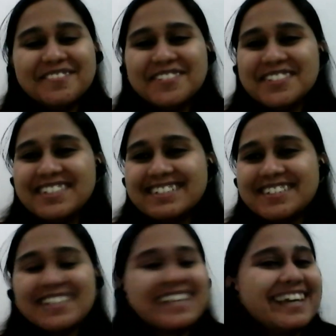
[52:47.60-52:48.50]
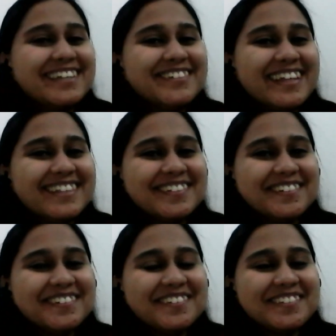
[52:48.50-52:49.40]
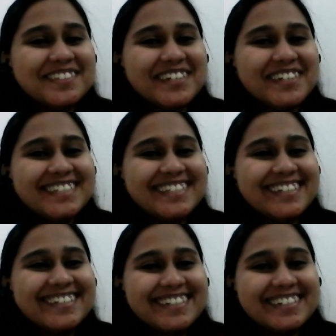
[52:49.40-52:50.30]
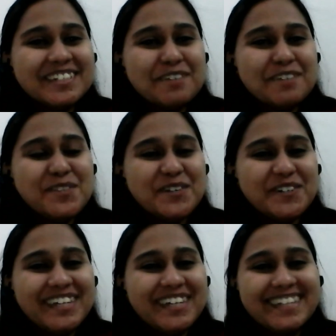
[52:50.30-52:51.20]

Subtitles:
would not like to answer to this question. I'm sorry.